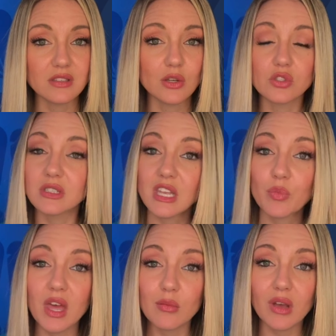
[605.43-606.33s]
So just keep
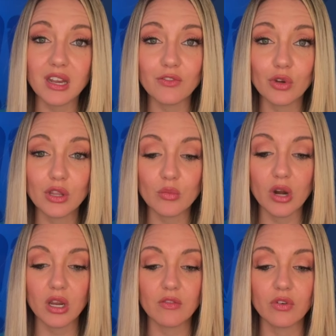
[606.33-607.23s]
that in mind if you're in the
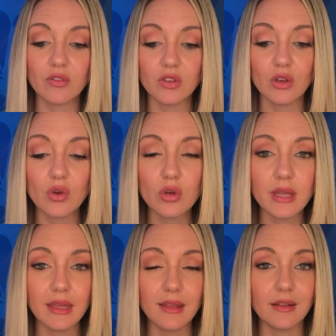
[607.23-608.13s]
market for a vehicle
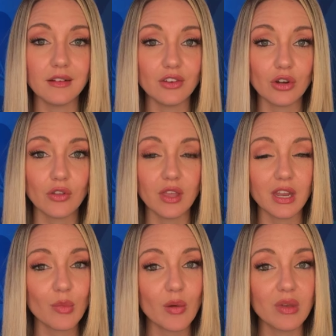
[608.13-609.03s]
and you're thinking
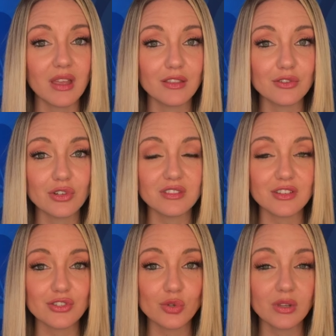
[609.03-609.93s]
about making the
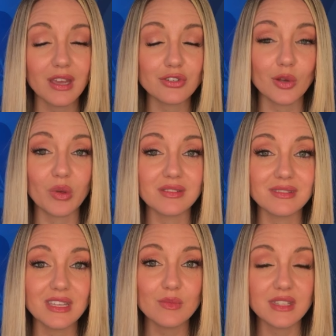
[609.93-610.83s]
transition to electric because it
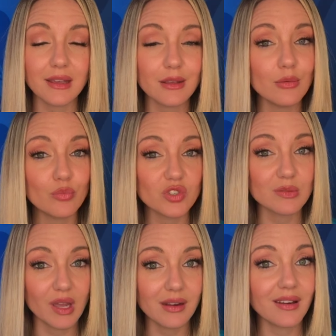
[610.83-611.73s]
seems like you
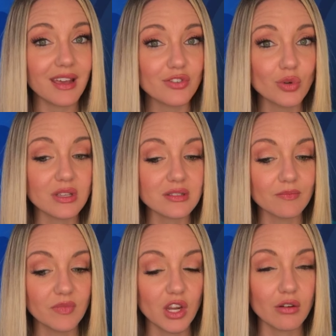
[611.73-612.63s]
just might not have choice
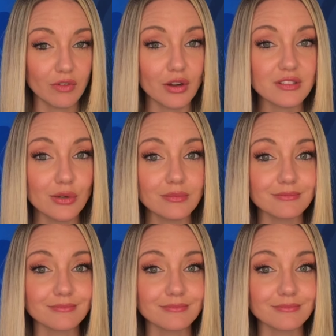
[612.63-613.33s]
here very soon.